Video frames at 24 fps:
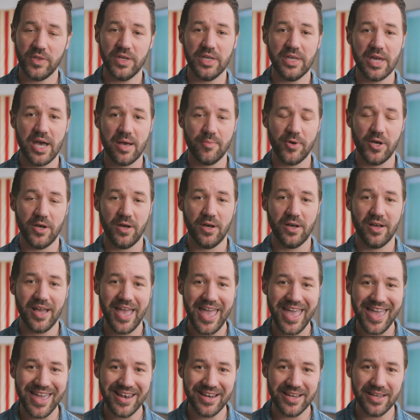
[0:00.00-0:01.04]
the Yamaha
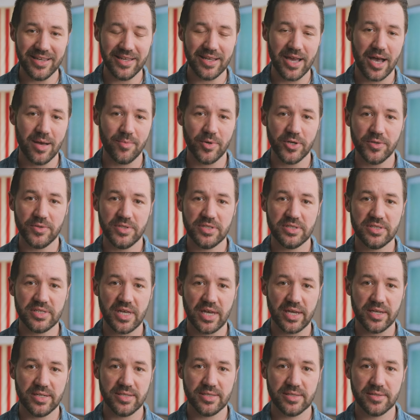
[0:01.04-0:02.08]
and Jamo
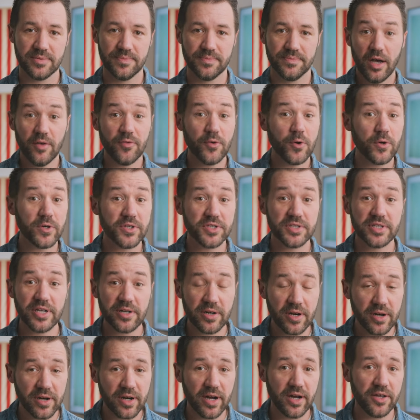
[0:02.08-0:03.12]
designs. Of course,
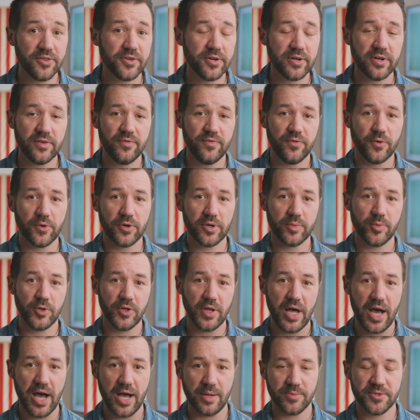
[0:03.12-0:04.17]
there are other
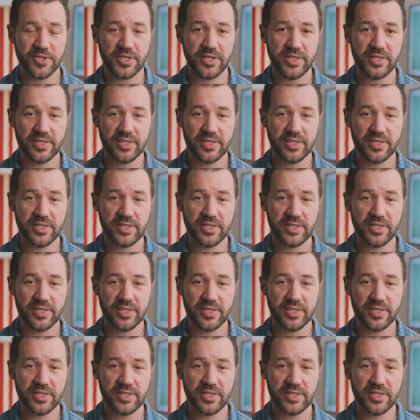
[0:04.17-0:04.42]
affordable options